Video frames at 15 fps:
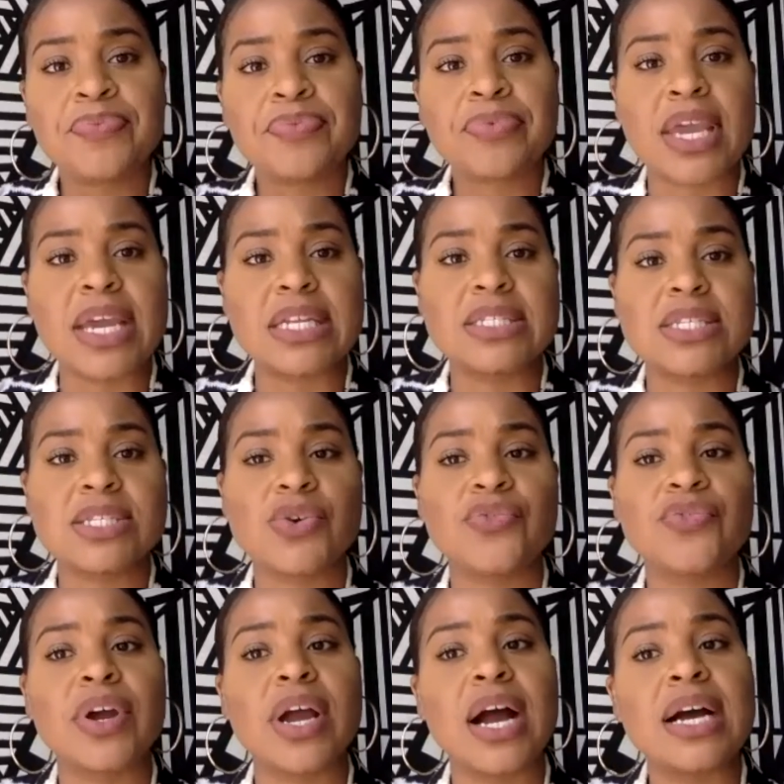And so
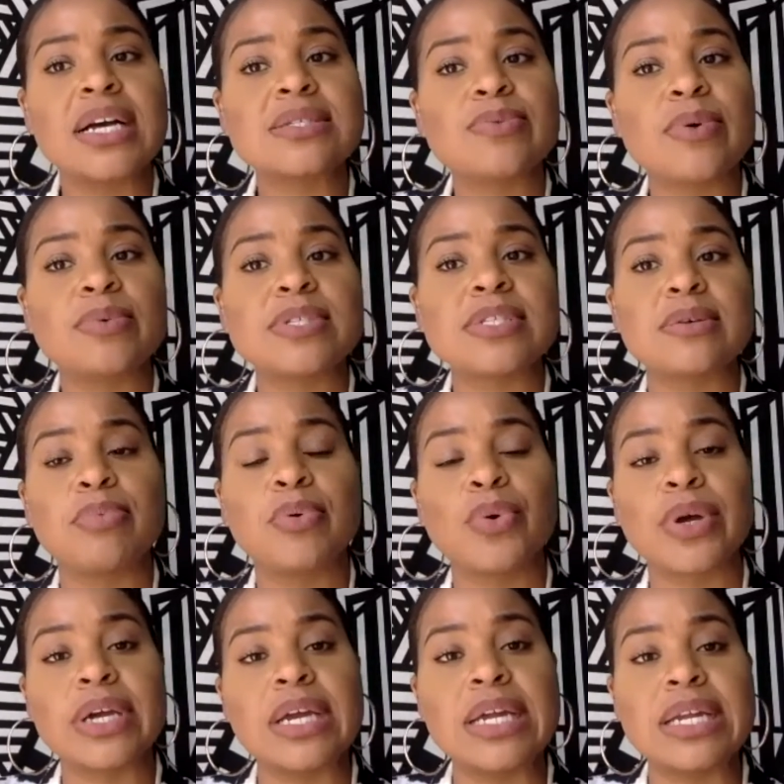for us, what was
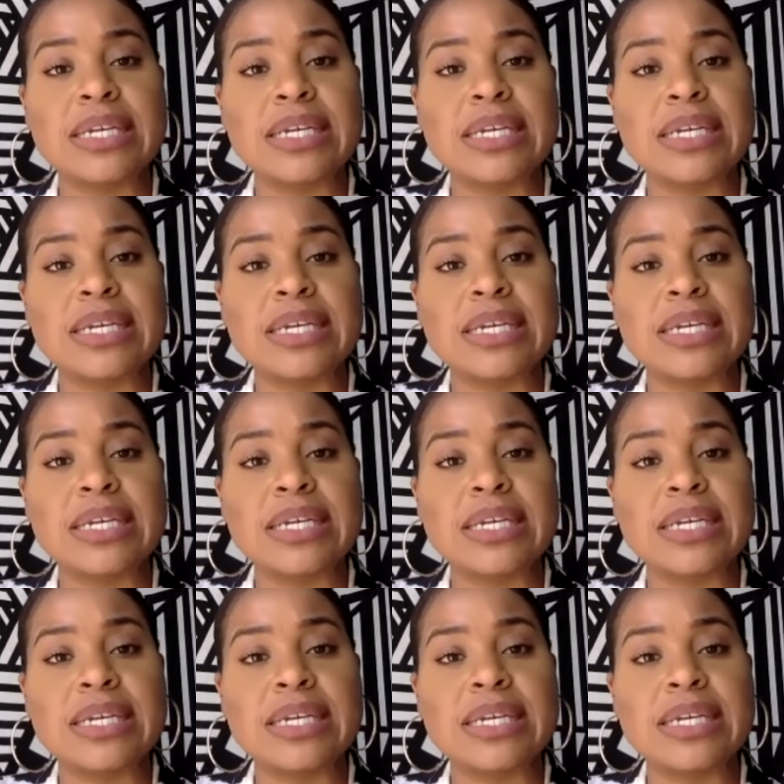important